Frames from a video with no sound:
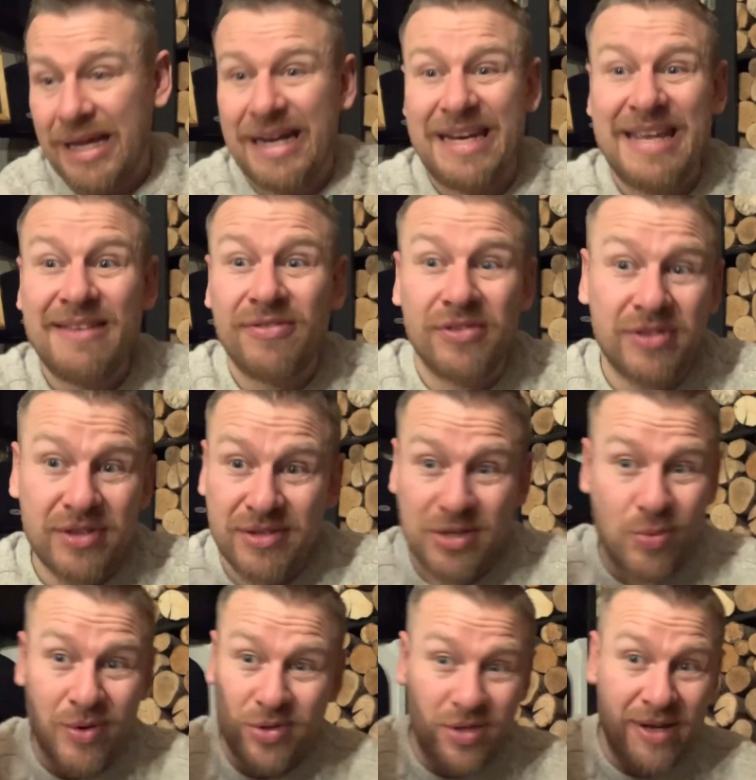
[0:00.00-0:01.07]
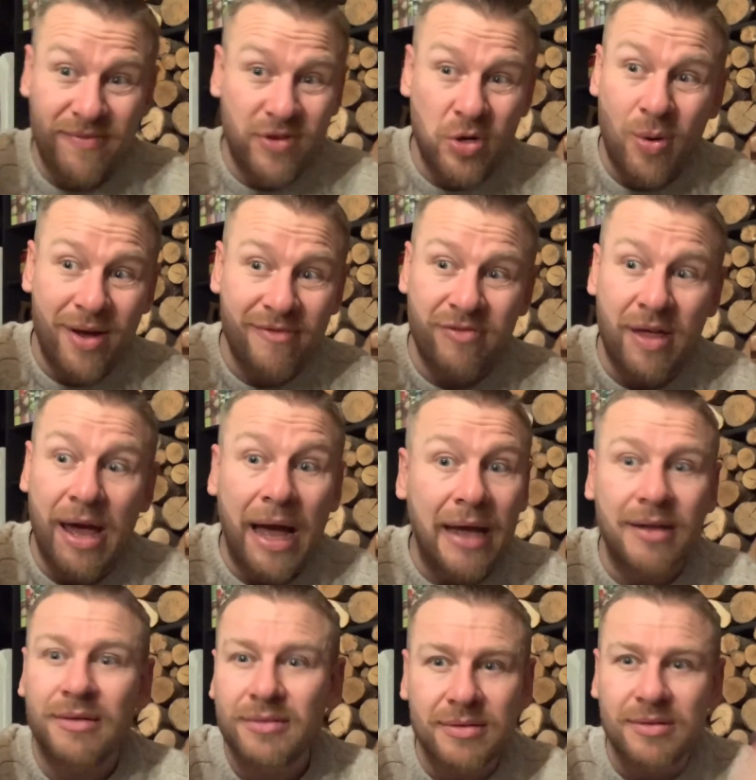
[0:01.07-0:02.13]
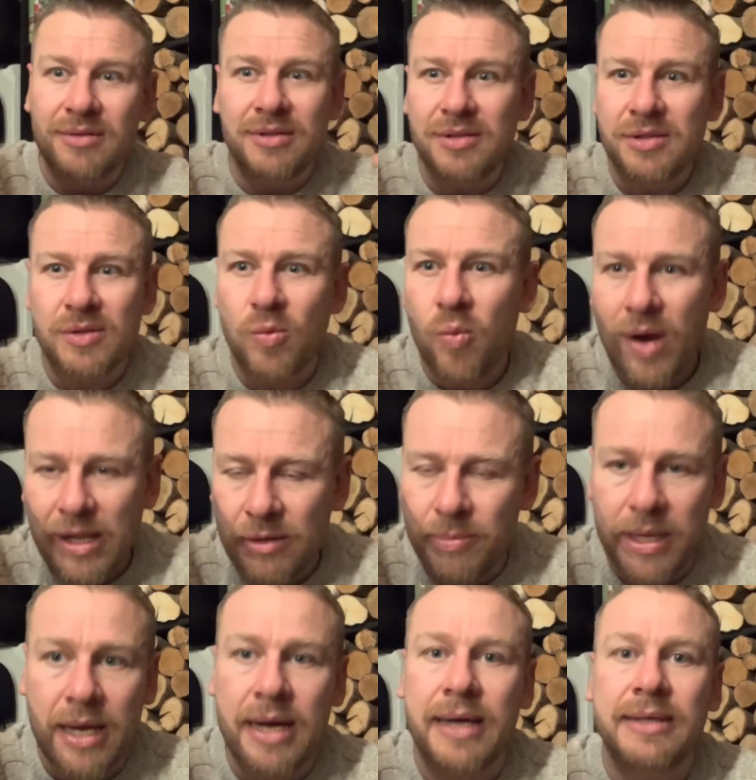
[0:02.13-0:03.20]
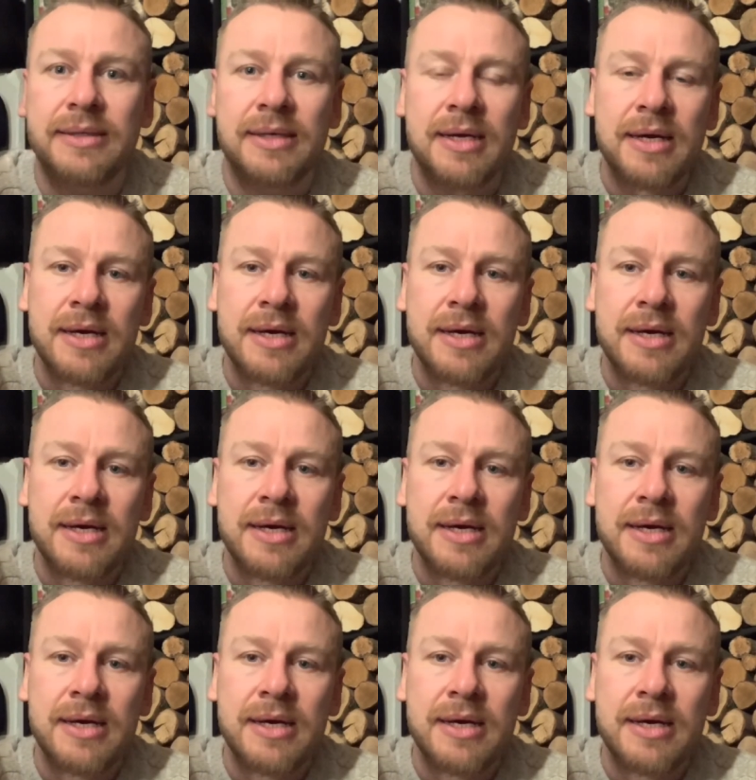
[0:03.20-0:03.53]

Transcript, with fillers: even you, if you don't have that, you're well behind.